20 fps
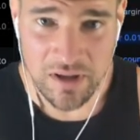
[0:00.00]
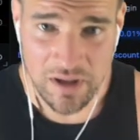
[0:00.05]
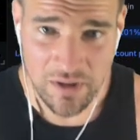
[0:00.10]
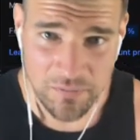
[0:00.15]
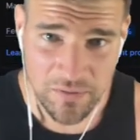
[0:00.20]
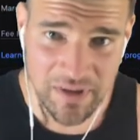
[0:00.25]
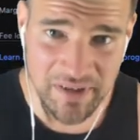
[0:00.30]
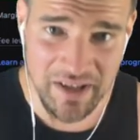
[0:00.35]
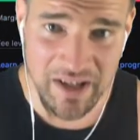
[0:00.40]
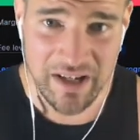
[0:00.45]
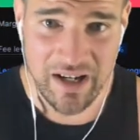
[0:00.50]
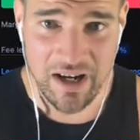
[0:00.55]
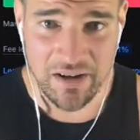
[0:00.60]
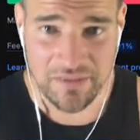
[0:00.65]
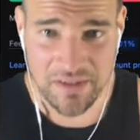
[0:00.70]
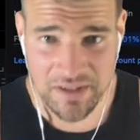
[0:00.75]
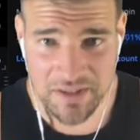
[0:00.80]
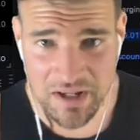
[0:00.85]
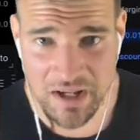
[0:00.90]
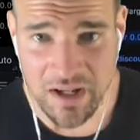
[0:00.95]
If we take
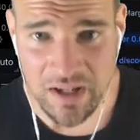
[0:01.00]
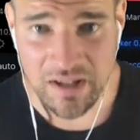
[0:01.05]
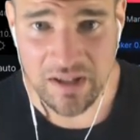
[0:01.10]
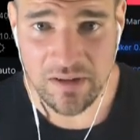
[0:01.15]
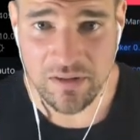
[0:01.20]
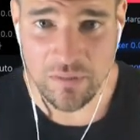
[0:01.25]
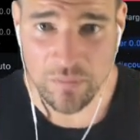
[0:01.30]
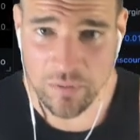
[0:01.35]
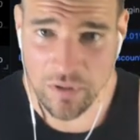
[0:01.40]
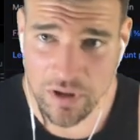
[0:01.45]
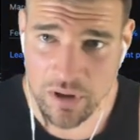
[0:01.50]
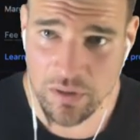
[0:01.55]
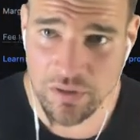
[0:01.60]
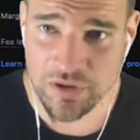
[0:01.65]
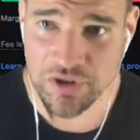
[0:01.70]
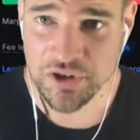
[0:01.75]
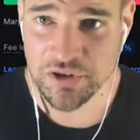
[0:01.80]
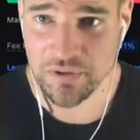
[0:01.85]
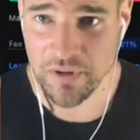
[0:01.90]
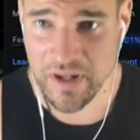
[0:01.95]
out this high, we're
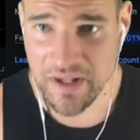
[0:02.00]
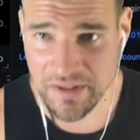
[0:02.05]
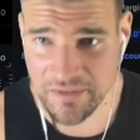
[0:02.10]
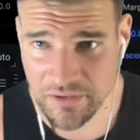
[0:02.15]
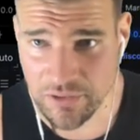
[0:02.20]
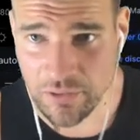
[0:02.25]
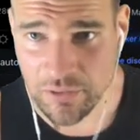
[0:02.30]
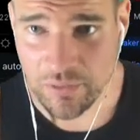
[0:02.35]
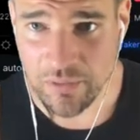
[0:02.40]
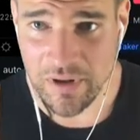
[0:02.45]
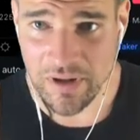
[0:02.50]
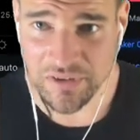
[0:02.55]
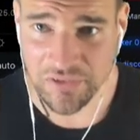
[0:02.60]
going straight to